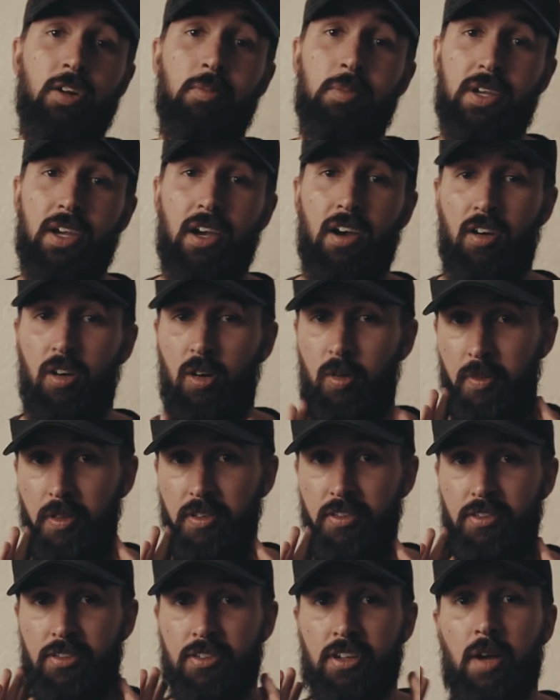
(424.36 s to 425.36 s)
me. I hope
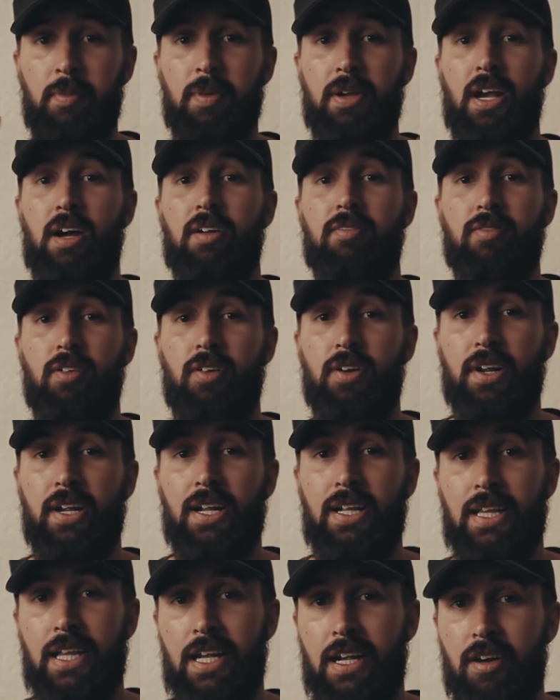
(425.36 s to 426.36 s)
this is coming out very
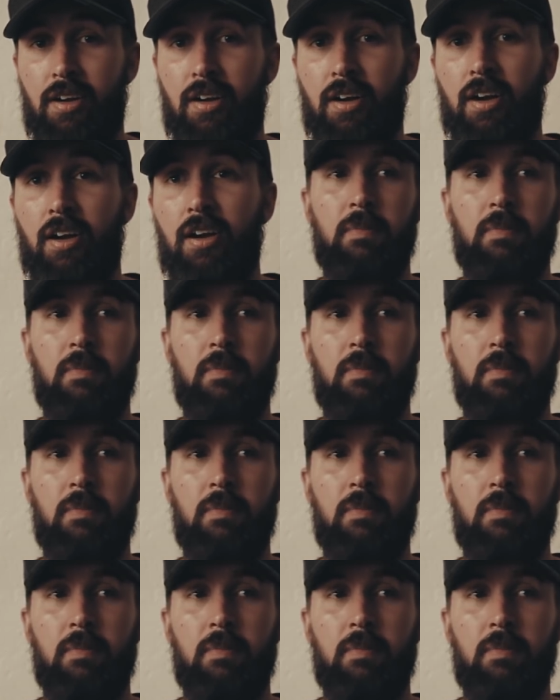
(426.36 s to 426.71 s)
clear.